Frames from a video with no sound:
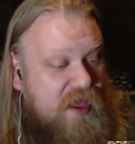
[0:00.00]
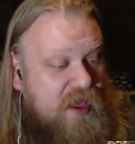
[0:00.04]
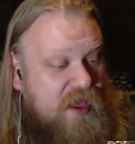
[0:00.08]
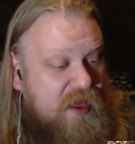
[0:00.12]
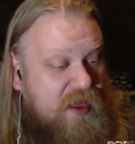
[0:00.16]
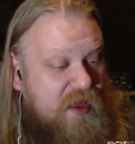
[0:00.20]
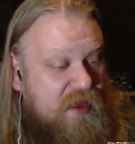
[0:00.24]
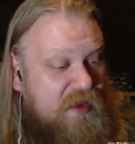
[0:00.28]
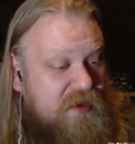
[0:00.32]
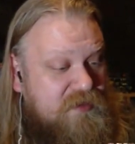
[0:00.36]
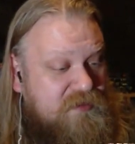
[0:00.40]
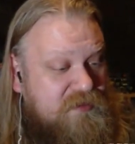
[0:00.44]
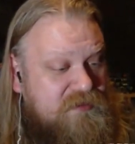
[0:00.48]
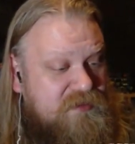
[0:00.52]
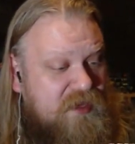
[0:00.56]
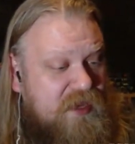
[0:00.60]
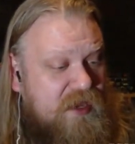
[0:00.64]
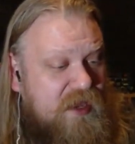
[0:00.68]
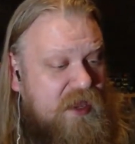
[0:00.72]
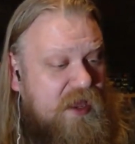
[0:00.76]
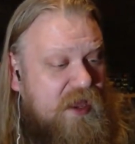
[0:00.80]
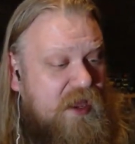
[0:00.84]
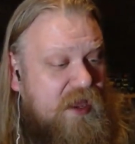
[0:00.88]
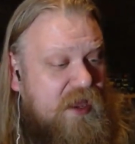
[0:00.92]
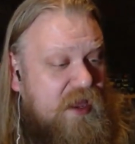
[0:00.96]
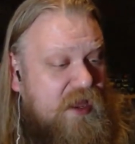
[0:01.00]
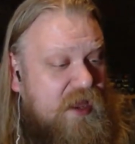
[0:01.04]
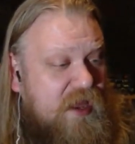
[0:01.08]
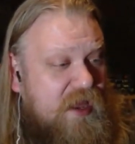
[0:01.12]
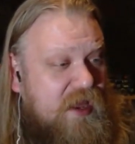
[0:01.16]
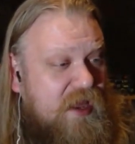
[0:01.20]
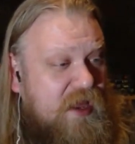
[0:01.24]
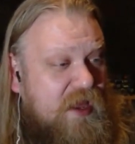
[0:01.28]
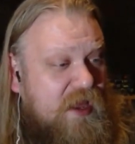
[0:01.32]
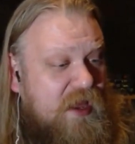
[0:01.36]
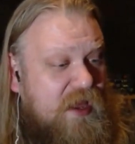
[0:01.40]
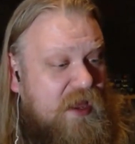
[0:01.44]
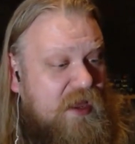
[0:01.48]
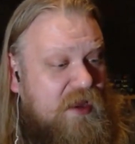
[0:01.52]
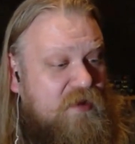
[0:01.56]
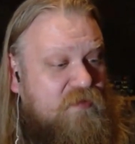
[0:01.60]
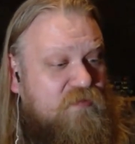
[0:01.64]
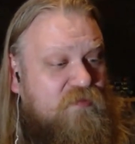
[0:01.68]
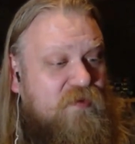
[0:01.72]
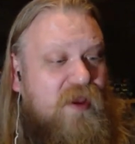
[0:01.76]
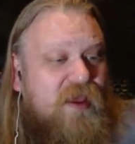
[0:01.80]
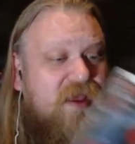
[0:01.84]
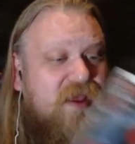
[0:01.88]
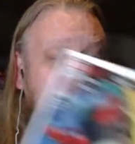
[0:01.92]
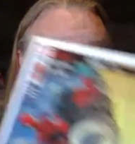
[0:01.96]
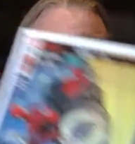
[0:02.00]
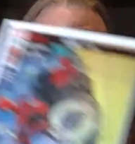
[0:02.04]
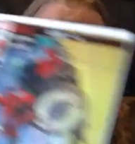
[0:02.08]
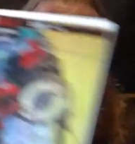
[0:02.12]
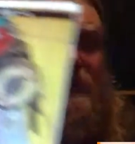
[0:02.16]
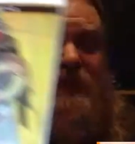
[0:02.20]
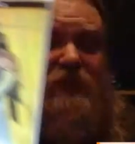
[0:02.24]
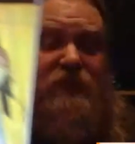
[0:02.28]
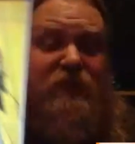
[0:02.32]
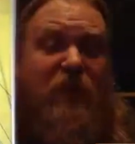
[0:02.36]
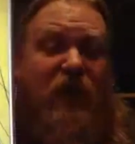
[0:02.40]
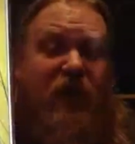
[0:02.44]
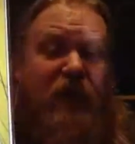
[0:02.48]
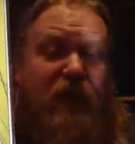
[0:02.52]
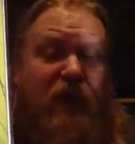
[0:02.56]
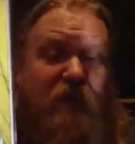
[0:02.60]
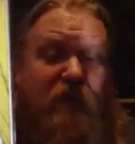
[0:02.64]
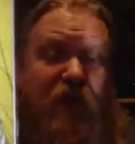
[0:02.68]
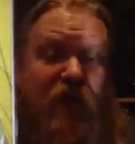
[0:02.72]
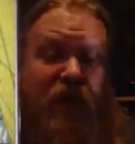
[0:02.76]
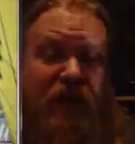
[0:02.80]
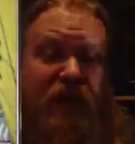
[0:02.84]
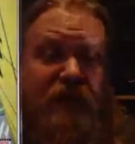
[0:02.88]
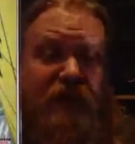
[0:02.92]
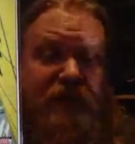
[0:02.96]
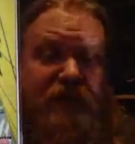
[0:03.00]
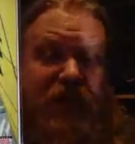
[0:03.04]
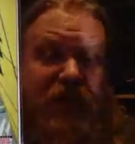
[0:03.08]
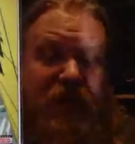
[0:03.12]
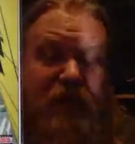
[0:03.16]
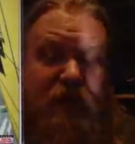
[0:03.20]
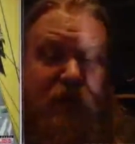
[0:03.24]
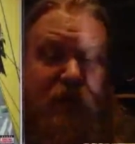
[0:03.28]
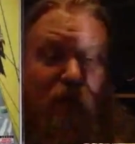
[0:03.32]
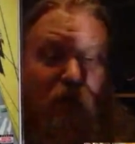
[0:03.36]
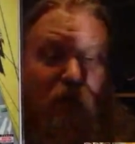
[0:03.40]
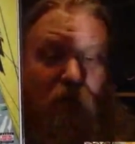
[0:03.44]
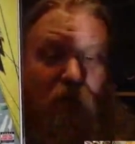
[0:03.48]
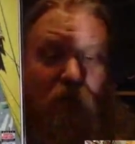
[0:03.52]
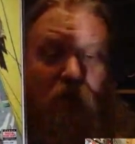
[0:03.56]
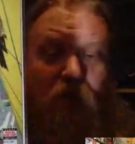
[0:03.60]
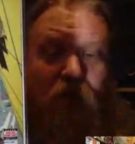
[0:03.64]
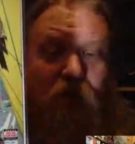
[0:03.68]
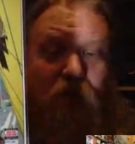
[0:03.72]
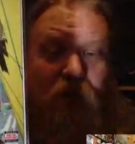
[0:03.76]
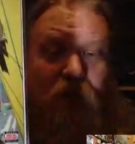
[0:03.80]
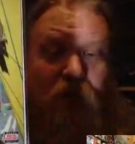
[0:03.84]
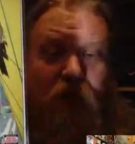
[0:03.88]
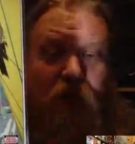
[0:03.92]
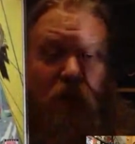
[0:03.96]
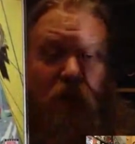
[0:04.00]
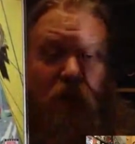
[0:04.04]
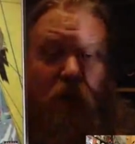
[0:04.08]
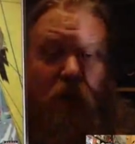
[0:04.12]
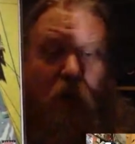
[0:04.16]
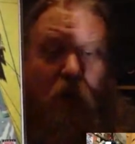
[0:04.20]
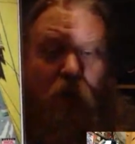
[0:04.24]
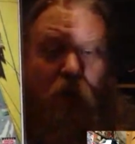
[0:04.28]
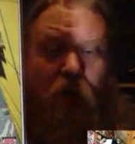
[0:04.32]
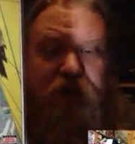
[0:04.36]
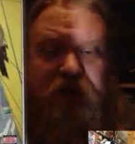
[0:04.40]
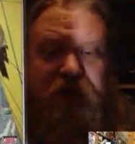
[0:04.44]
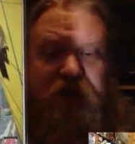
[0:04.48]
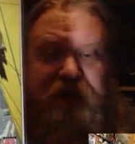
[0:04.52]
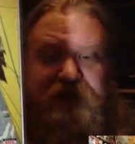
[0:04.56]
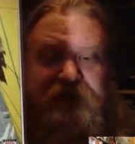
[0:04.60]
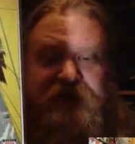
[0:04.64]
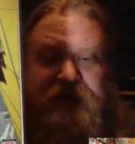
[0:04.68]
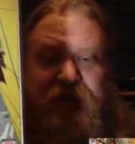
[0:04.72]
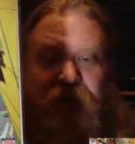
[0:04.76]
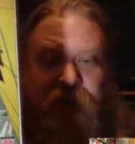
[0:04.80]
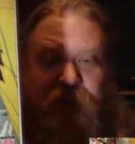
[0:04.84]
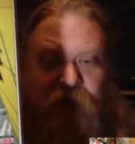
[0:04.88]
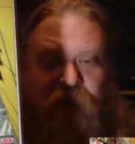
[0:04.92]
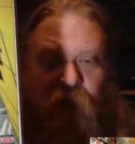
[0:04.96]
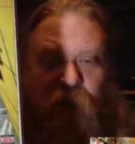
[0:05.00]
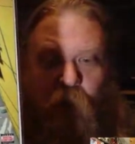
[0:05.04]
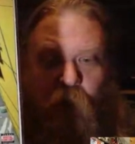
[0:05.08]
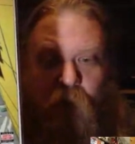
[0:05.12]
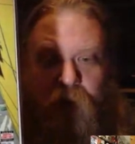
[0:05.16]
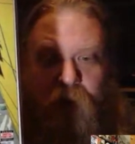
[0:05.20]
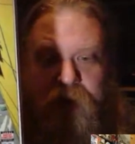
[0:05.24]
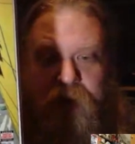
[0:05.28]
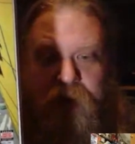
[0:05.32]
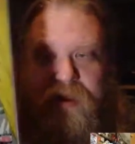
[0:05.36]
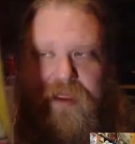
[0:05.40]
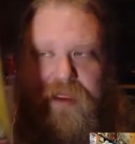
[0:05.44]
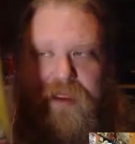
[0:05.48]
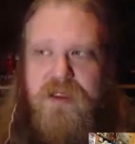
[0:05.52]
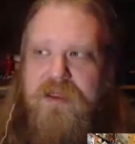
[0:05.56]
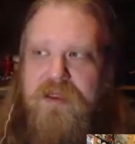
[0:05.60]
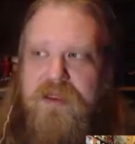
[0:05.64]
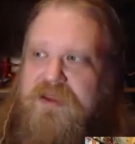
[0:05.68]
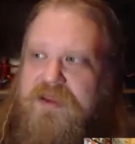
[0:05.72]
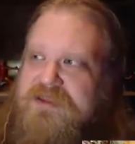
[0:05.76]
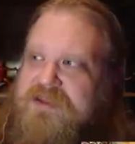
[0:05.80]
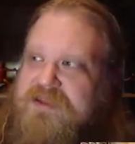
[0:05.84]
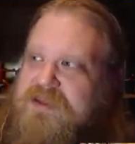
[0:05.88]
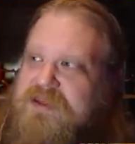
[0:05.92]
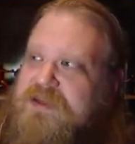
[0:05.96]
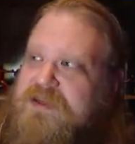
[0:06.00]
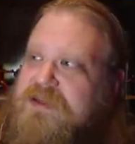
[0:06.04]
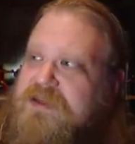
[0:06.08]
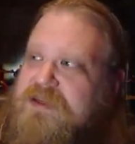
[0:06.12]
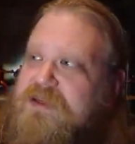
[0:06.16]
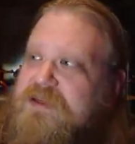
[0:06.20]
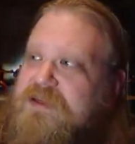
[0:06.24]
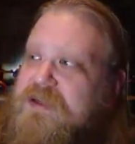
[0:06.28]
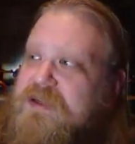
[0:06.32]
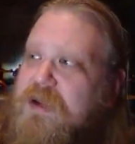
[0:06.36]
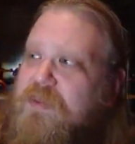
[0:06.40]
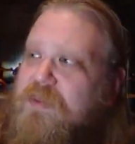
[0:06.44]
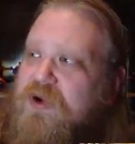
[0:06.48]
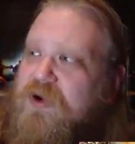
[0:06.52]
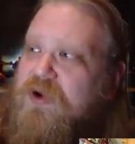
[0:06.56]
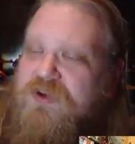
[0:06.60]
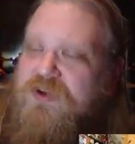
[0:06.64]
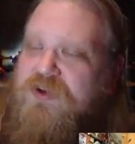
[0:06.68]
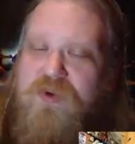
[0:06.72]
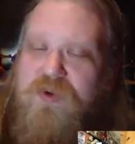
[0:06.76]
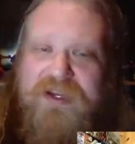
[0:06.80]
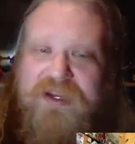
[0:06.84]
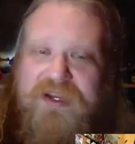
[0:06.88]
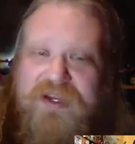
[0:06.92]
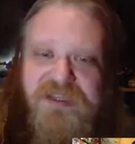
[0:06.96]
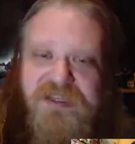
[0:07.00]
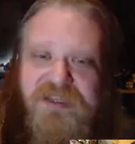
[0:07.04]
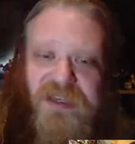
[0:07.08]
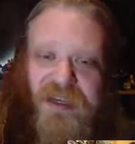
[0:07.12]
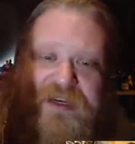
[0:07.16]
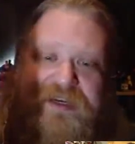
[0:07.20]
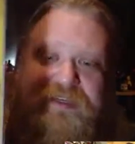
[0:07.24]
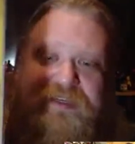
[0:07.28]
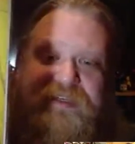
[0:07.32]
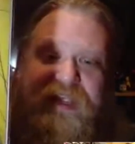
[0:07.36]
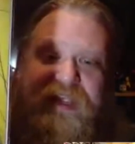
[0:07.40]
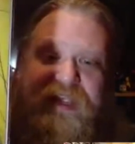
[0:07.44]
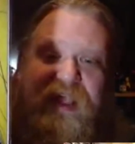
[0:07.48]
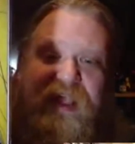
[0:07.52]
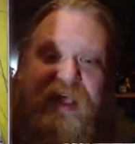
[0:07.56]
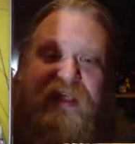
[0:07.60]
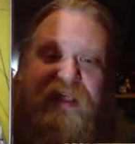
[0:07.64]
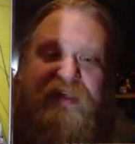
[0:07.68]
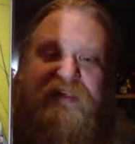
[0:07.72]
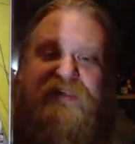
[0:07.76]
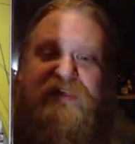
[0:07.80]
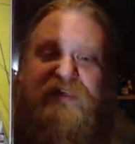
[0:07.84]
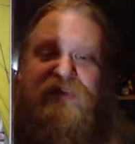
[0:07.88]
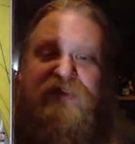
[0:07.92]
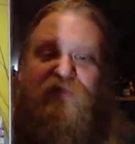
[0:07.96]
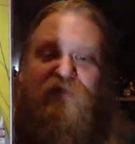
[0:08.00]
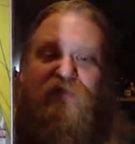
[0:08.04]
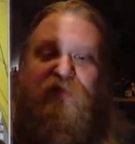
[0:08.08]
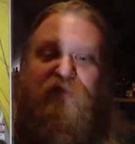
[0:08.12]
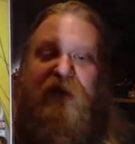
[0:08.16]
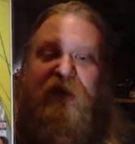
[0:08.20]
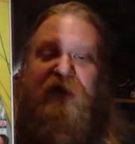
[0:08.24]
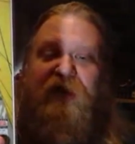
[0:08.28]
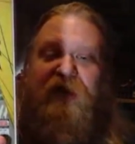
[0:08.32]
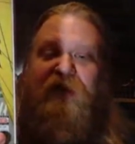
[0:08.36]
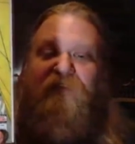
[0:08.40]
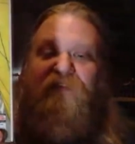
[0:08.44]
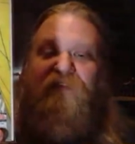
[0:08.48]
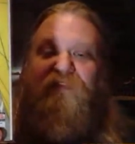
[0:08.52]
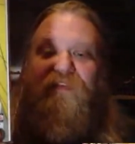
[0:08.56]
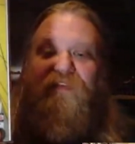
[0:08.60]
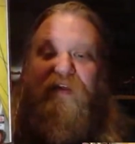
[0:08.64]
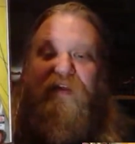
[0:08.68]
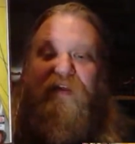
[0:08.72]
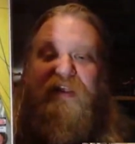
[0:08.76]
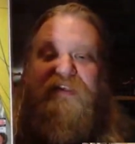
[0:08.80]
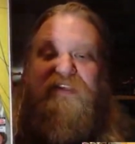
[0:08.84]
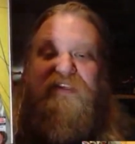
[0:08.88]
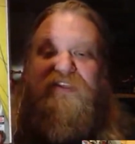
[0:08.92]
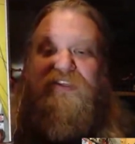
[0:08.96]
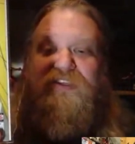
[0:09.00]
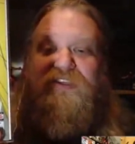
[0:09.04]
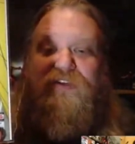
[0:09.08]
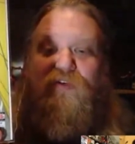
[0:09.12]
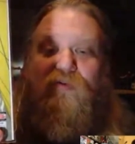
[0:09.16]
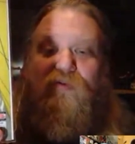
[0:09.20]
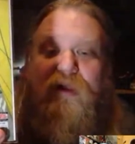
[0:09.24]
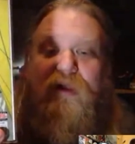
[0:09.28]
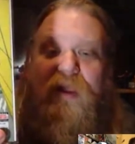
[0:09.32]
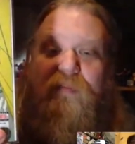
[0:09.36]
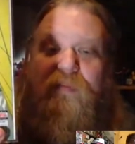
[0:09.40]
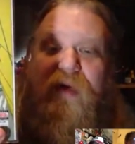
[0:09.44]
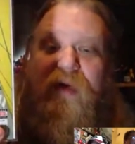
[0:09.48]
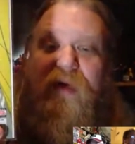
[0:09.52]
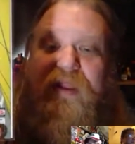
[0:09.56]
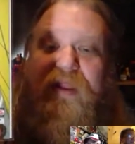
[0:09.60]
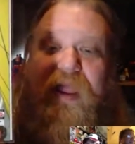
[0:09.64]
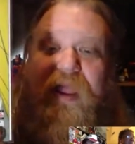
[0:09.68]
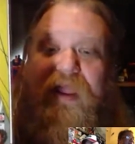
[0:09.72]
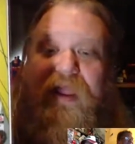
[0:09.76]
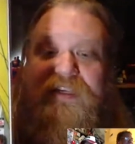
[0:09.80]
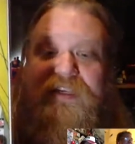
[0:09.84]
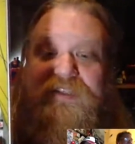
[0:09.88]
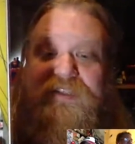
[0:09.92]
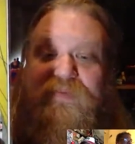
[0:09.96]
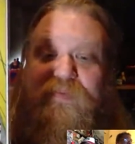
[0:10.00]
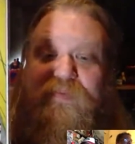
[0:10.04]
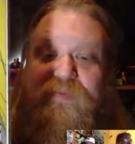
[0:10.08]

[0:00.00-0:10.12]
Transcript: And I read Spider-Man Deadpool, Oldies number 1. This is number 26. This is a really funny story about a